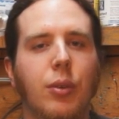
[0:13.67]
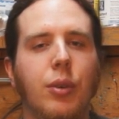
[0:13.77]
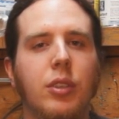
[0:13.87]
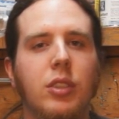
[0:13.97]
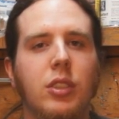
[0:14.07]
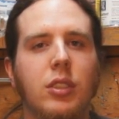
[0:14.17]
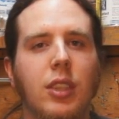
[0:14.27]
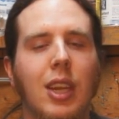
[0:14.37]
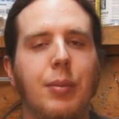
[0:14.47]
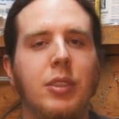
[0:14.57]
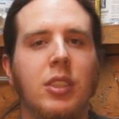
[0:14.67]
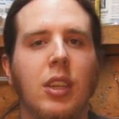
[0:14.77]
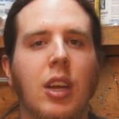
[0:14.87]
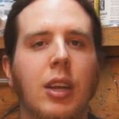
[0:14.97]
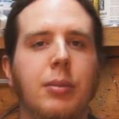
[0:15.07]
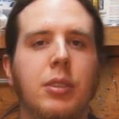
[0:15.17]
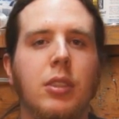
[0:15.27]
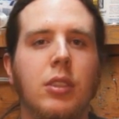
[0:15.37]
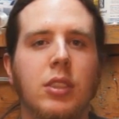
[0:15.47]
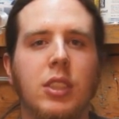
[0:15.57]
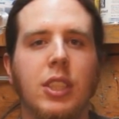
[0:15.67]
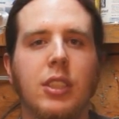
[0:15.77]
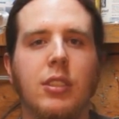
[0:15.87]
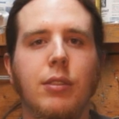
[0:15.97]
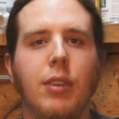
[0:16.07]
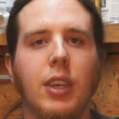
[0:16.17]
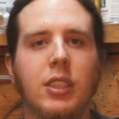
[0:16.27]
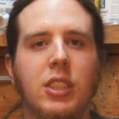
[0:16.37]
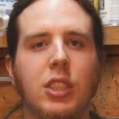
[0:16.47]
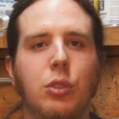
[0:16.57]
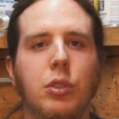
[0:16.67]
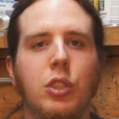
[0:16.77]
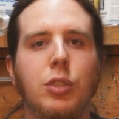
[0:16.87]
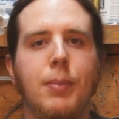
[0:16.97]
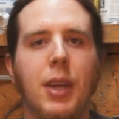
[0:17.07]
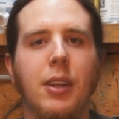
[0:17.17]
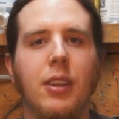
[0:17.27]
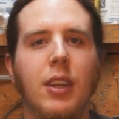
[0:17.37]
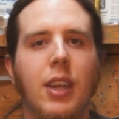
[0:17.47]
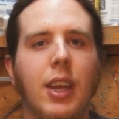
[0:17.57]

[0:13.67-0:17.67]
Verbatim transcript: oranges, lemons, and limes their distinctive uh, citrus smell,